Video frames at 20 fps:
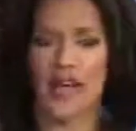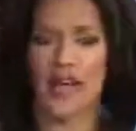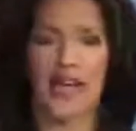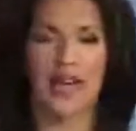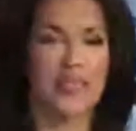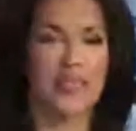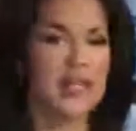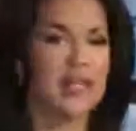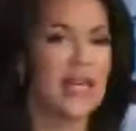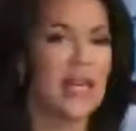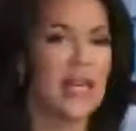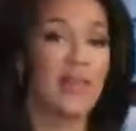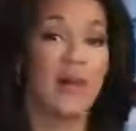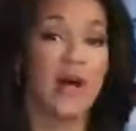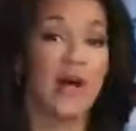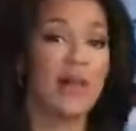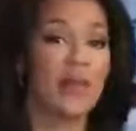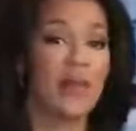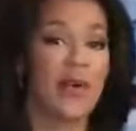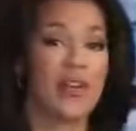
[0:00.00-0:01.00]
attacks today
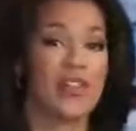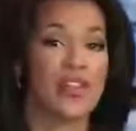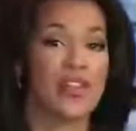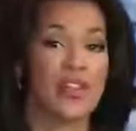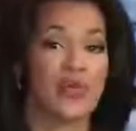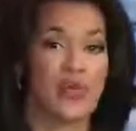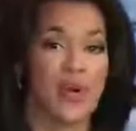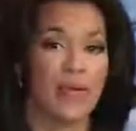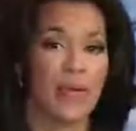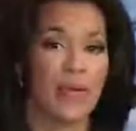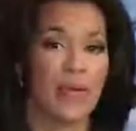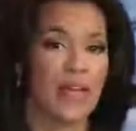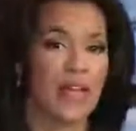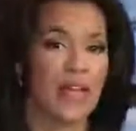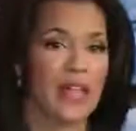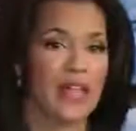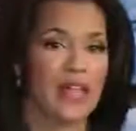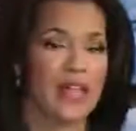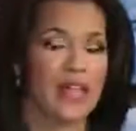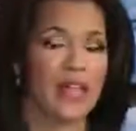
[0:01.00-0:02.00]
by President Trump
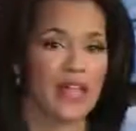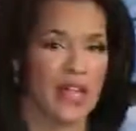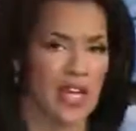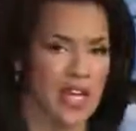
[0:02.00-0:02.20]
against the